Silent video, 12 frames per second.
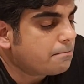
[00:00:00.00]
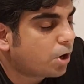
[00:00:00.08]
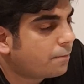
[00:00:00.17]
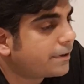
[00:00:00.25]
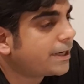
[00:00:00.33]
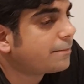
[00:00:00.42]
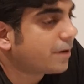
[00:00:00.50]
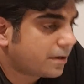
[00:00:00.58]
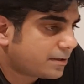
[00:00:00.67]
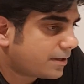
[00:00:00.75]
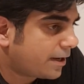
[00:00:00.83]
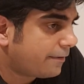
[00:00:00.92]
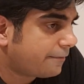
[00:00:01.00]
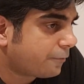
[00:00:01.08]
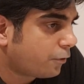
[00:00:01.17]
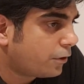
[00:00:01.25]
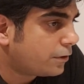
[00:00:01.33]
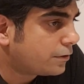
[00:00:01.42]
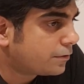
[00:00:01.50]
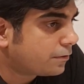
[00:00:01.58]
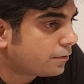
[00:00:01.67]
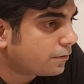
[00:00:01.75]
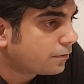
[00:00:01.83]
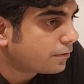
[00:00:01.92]
Property prices have
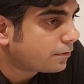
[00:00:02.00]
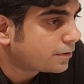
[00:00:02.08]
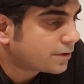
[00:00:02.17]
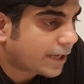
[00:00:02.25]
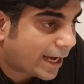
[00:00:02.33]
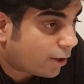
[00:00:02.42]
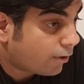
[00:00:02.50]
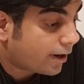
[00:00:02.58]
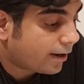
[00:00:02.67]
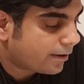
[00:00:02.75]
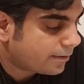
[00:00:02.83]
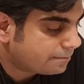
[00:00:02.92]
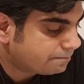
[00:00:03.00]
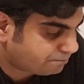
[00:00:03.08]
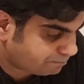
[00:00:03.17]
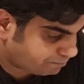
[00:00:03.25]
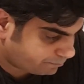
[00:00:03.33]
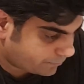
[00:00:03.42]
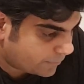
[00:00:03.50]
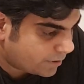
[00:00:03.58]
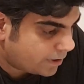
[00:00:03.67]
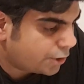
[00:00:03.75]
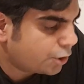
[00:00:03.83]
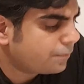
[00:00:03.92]
also skyrocketed,
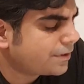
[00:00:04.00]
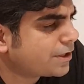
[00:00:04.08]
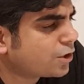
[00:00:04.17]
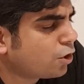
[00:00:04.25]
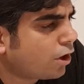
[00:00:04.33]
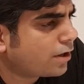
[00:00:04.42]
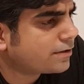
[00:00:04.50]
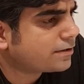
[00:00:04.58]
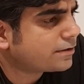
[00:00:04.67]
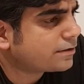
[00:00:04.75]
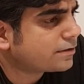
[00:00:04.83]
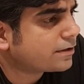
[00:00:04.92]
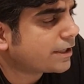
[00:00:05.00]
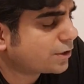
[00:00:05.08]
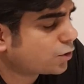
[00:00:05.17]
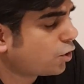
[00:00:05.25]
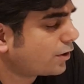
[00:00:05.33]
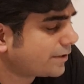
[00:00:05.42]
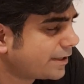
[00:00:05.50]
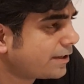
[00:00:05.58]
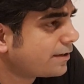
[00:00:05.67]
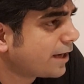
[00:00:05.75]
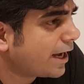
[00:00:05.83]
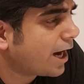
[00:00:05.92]
due to which it's
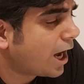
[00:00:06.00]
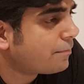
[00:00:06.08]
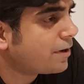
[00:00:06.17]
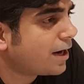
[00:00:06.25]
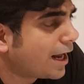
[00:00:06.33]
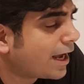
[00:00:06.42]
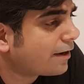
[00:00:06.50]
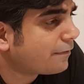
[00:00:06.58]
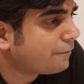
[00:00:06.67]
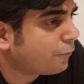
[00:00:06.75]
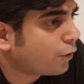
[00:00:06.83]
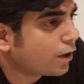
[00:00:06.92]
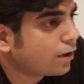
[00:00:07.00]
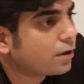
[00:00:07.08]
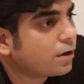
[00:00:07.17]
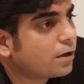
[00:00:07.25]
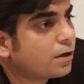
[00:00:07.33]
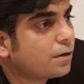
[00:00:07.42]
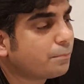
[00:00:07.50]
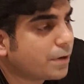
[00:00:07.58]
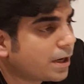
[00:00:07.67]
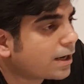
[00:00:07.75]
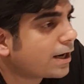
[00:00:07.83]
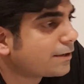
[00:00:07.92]
causing an arm and leg for a
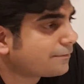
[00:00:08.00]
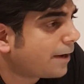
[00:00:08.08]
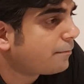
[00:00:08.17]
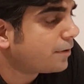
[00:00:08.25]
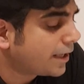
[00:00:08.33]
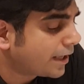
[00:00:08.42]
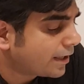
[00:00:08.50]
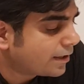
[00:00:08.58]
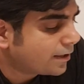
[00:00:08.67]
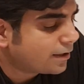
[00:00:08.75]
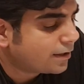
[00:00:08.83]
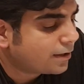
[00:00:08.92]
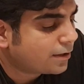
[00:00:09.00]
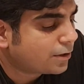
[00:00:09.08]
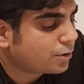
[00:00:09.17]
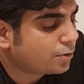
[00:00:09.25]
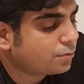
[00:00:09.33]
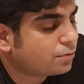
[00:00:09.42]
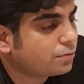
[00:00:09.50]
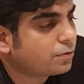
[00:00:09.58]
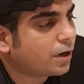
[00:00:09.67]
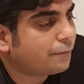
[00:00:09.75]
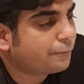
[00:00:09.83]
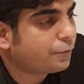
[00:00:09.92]
middle class family to
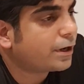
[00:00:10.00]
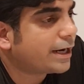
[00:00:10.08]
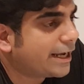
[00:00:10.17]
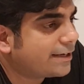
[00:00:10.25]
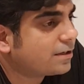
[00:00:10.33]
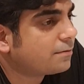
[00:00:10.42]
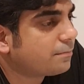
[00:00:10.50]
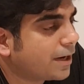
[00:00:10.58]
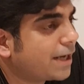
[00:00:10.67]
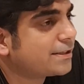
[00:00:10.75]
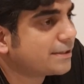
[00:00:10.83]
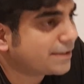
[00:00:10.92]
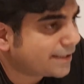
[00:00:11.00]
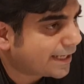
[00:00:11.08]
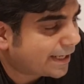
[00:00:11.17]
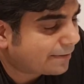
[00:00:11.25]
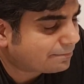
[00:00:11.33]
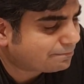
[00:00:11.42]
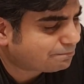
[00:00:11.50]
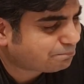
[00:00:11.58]
afford a decent place in the city.